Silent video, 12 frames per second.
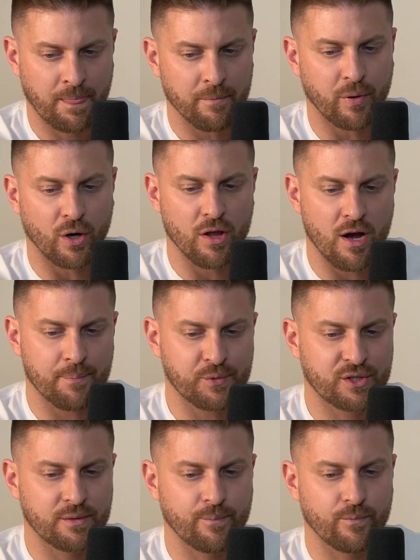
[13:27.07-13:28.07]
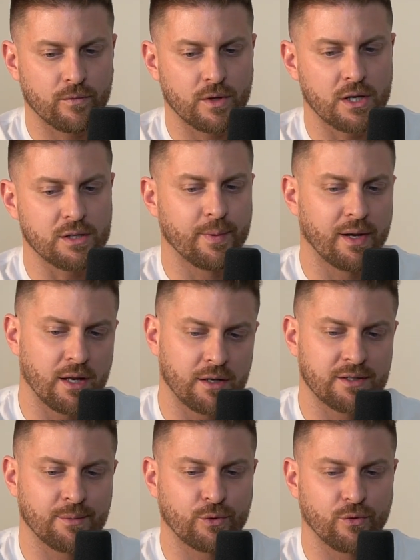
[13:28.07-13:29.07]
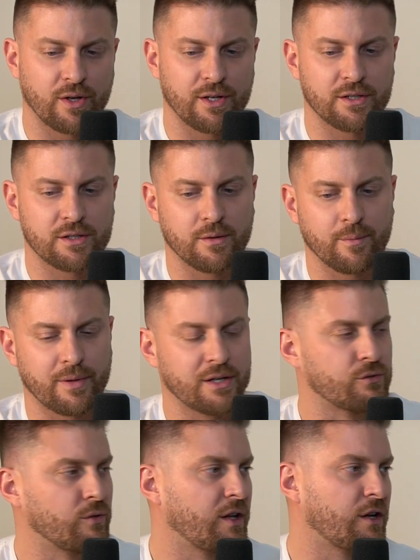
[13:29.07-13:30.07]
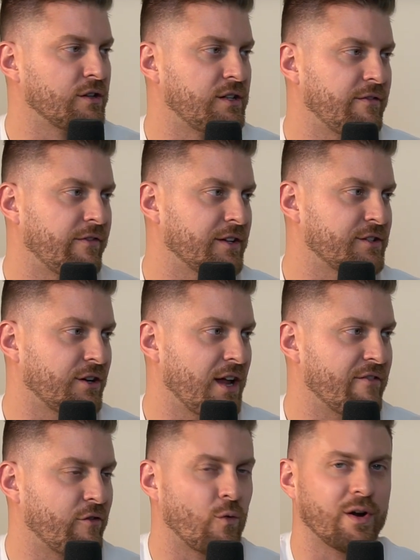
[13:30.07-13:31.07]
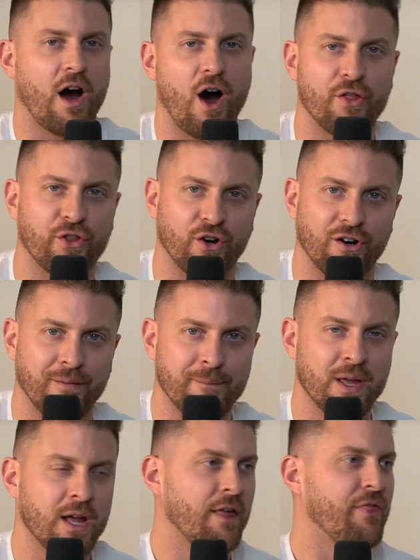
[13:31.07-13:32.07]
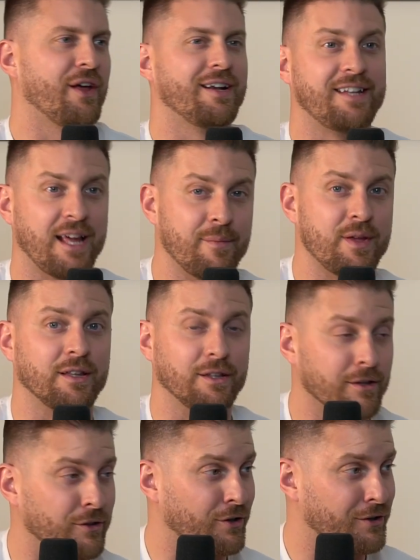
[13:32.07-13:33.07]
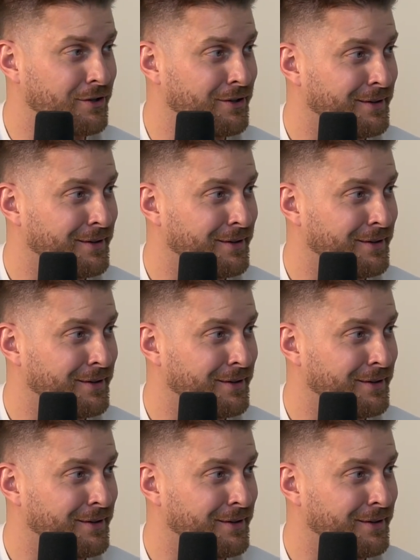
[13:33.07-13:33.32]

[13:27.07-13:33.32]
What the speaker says: Pull-ups, he's been hitting some threes, plays really good defense on everyone other than Damian Lillard.